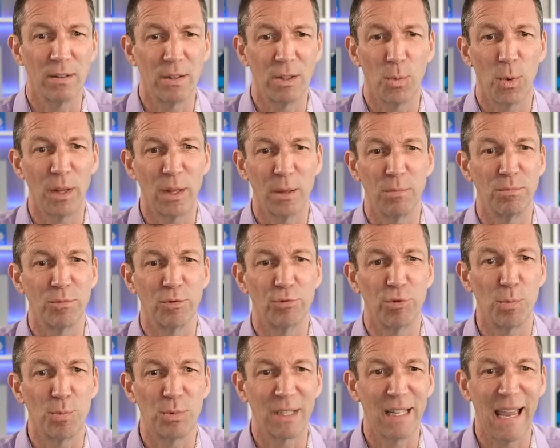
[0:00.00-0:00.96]
You want them
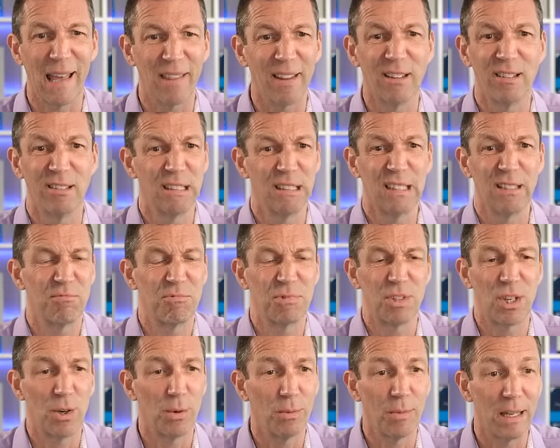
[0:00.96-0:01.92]
grouped together.
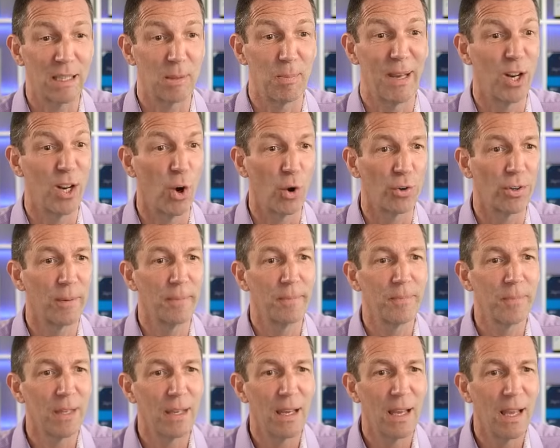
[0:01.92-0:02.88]
So that's a bit odd.
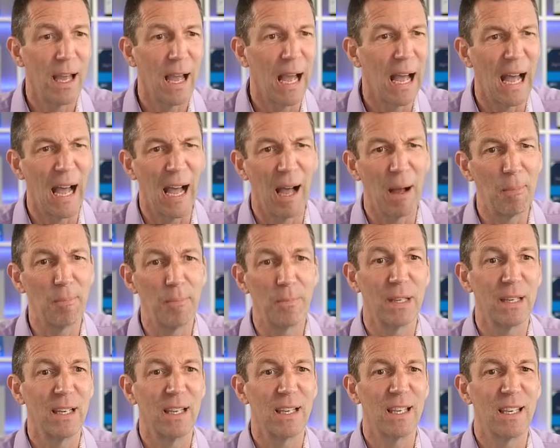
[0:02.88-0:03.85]
Um,
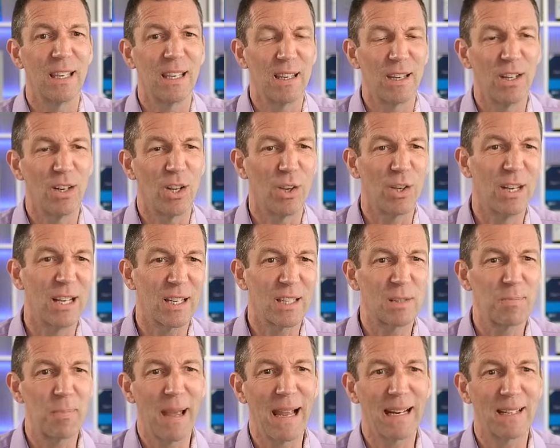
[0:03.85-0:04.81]
you know, you'd
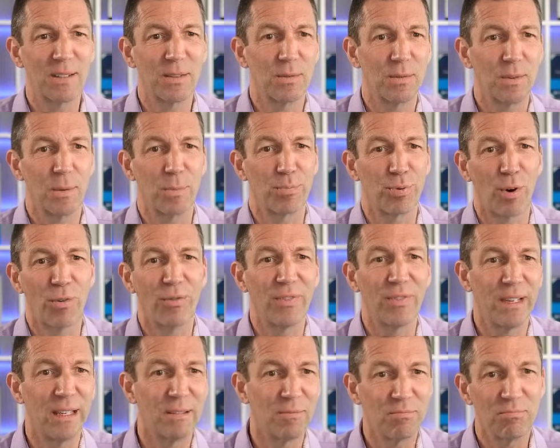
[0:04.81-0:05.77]
expect the
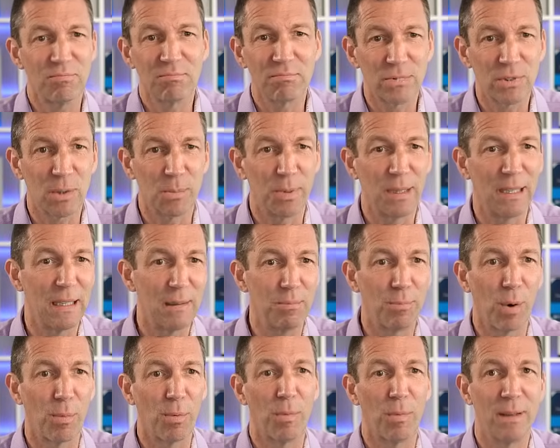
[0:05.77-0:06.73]
profit to be
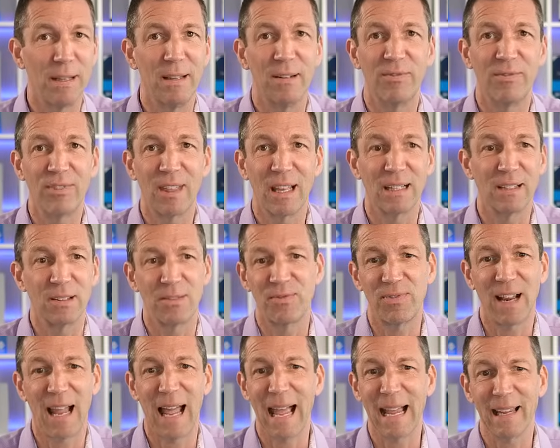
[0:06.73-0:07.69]
probably the thing to
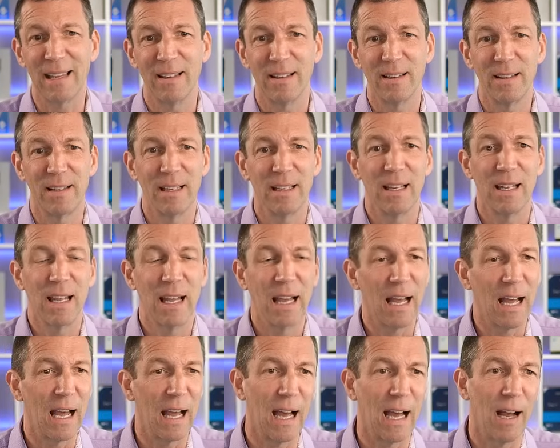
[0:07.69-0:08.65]
flag.
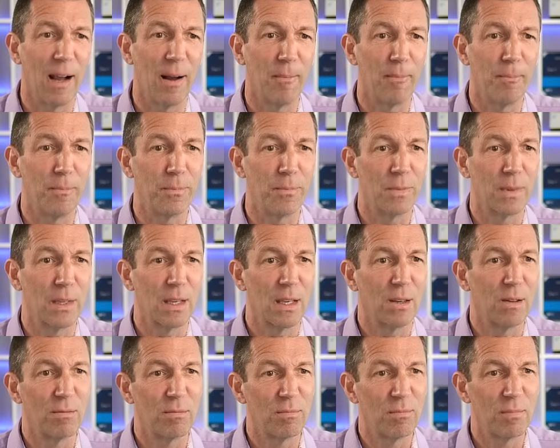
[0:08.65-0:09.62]
Um,
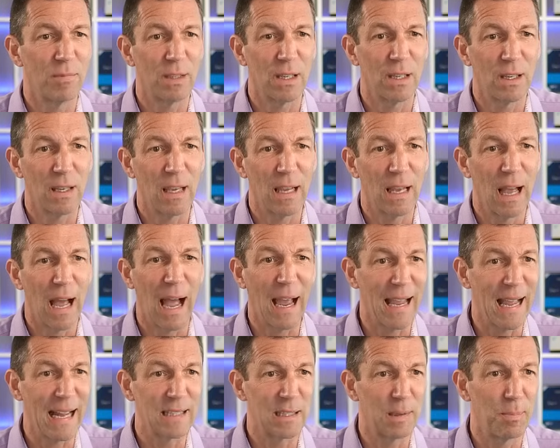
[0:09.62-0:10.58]
I
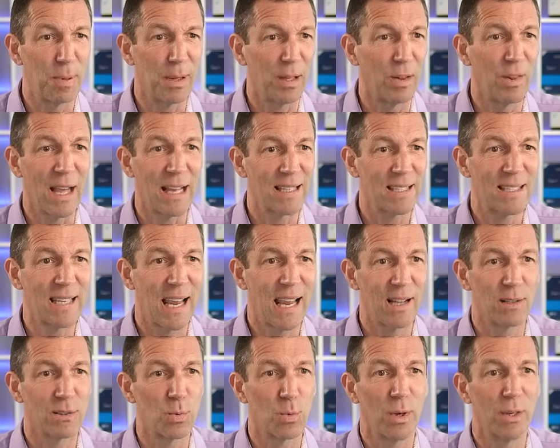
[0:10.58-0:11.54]
had to build that
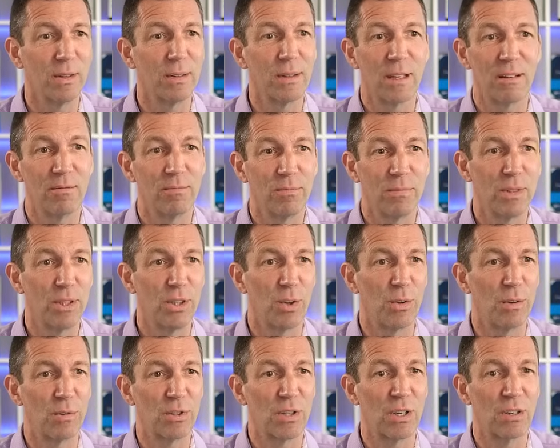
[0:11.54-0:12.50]
sales one. There, you know,
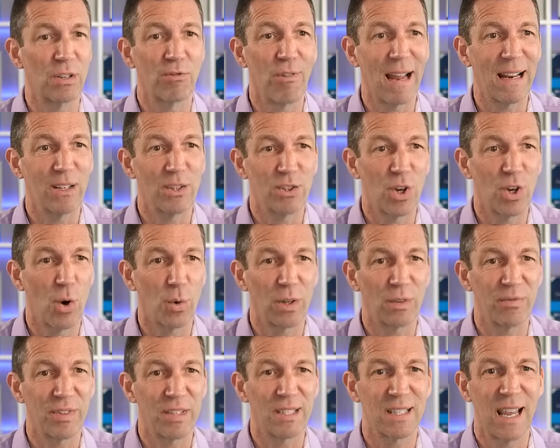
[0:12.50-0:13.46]
there's a grand total
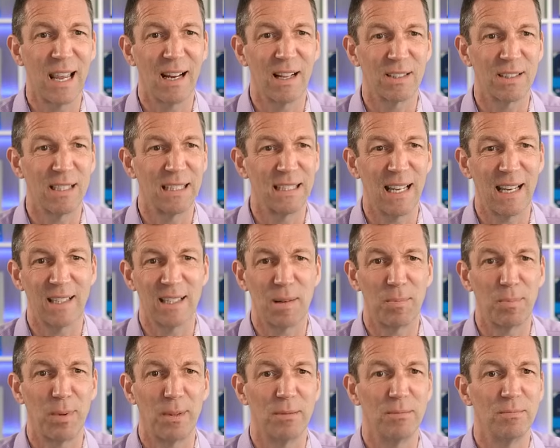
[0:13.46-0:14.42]
for sales, and it takes
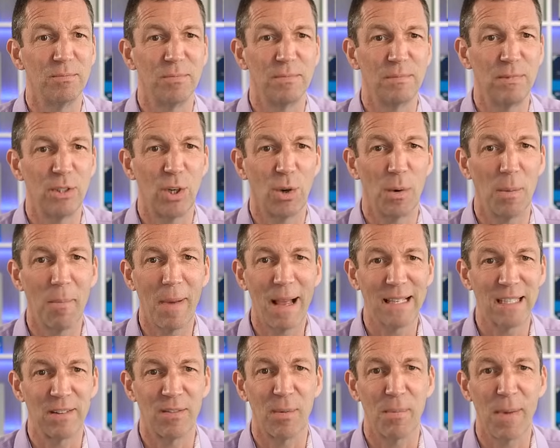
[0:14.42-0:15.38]
up a you know a
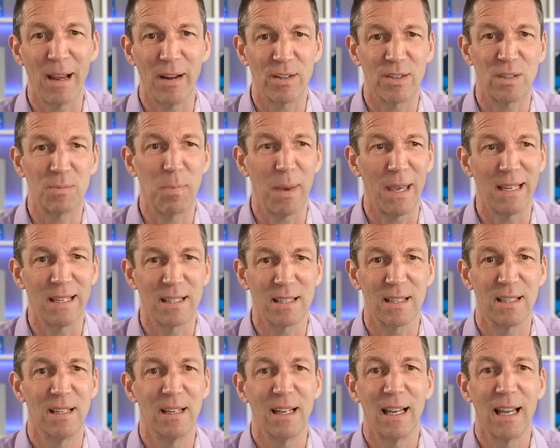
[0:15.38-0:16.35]
massive amount of space,
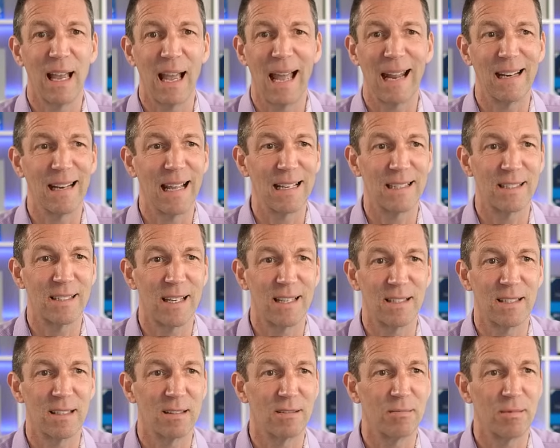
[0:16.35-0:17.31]
and as
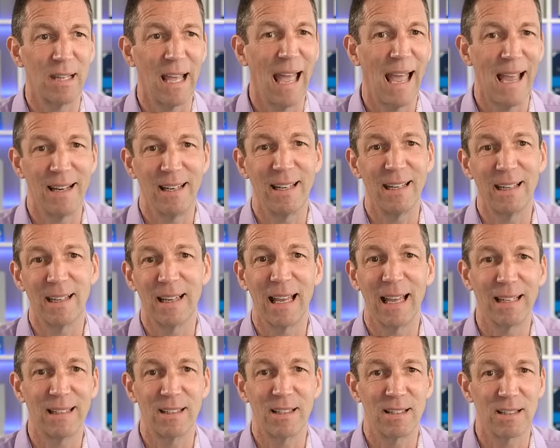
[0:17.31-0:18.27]
does the heading,
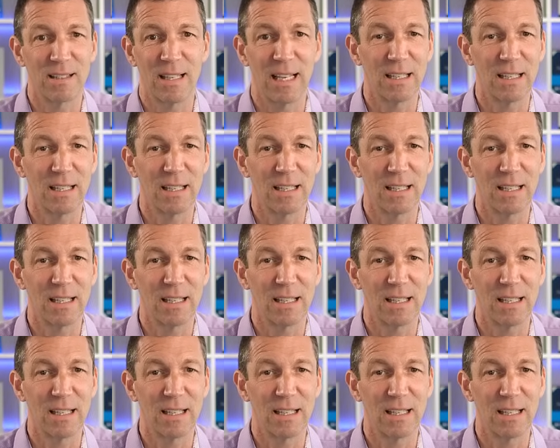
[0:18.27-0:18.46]
and does this.